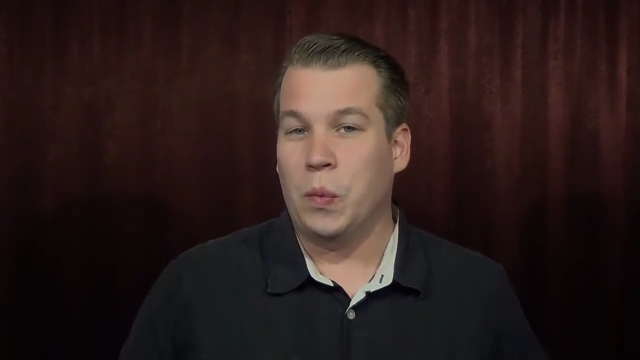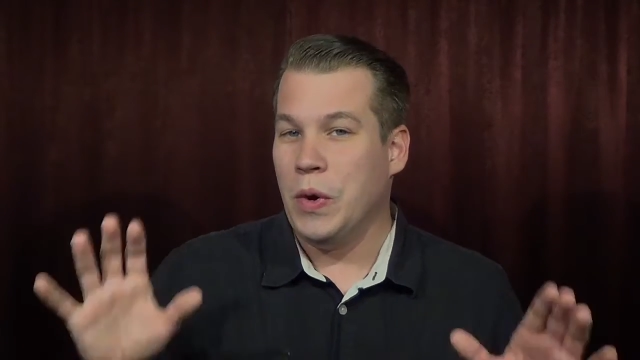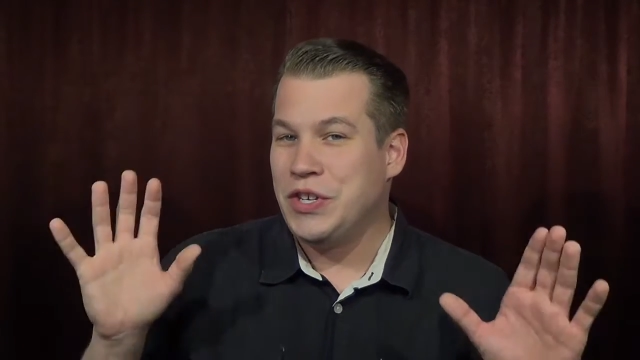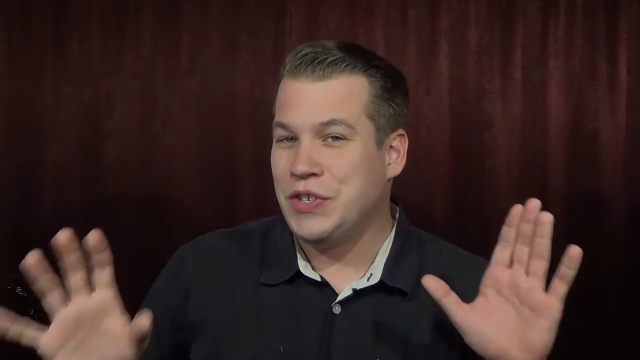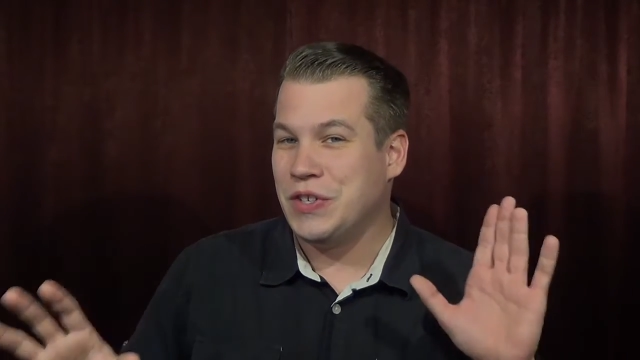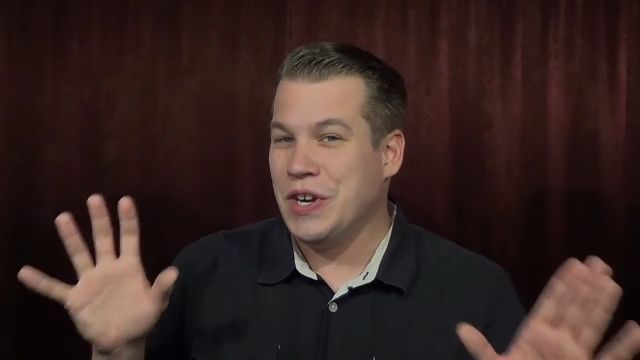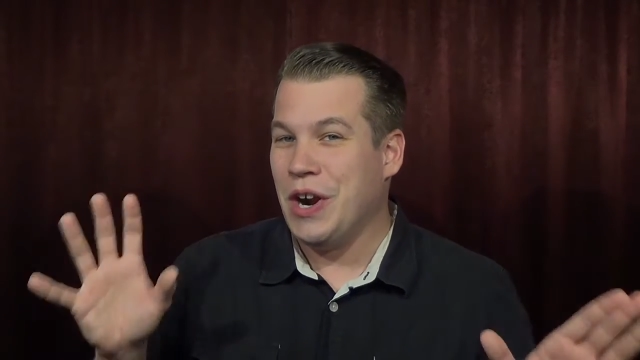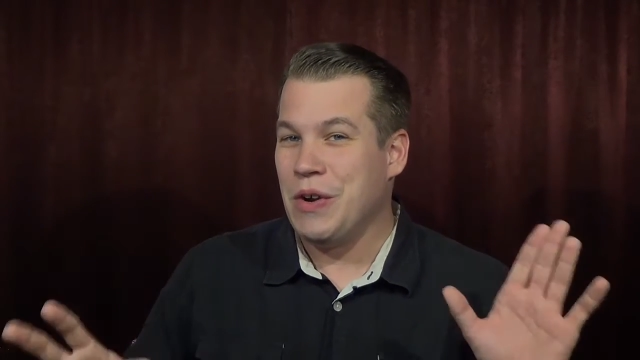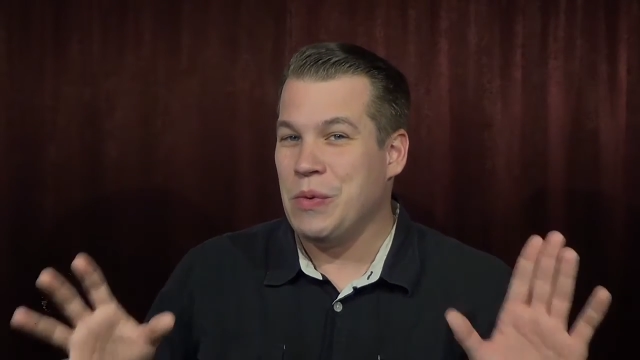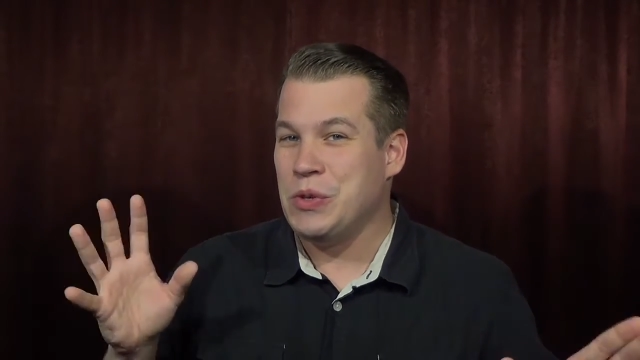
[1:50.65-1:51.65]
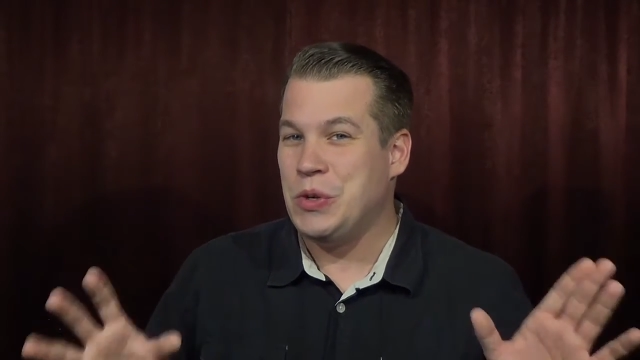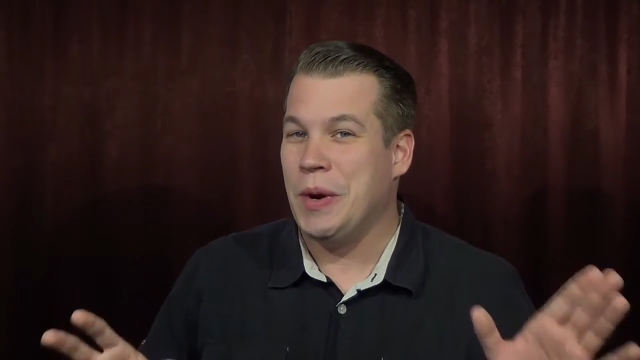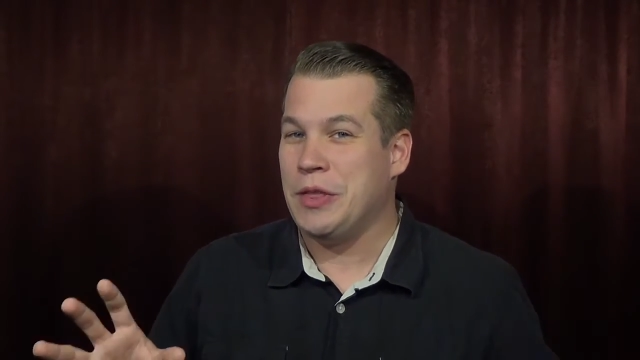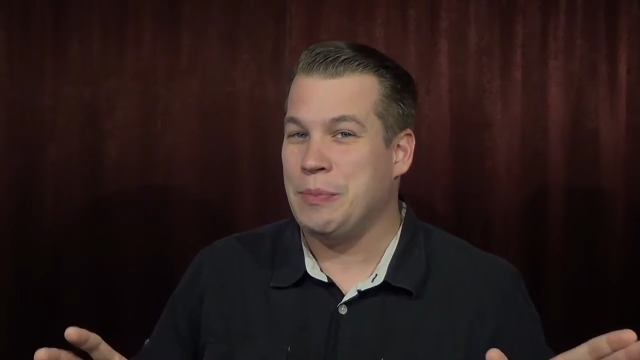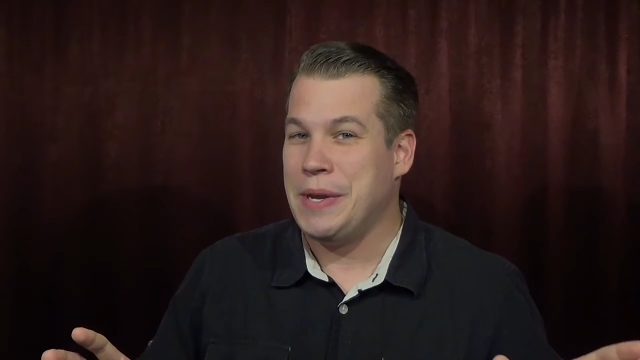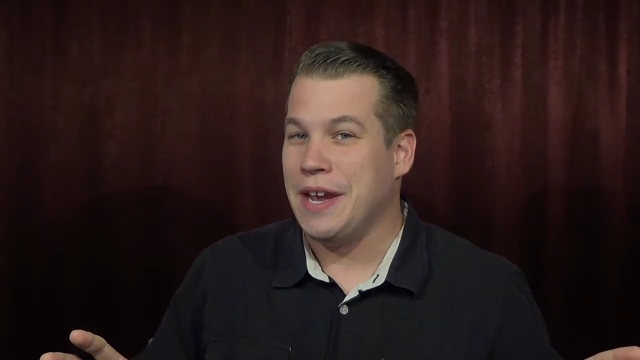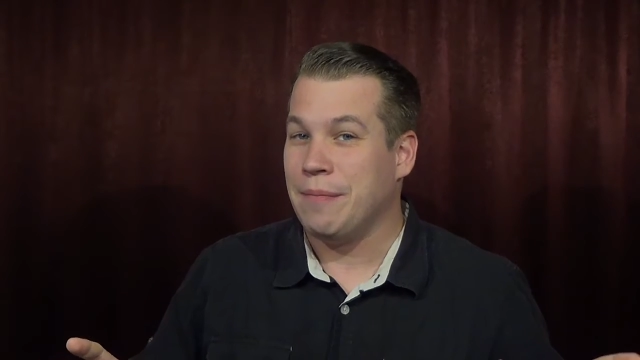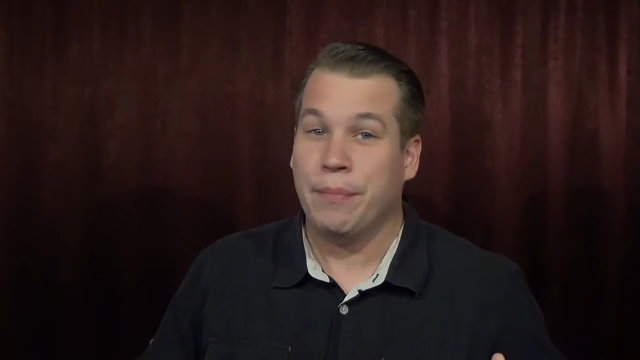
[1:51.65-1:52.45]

Which scenario would you rather be in?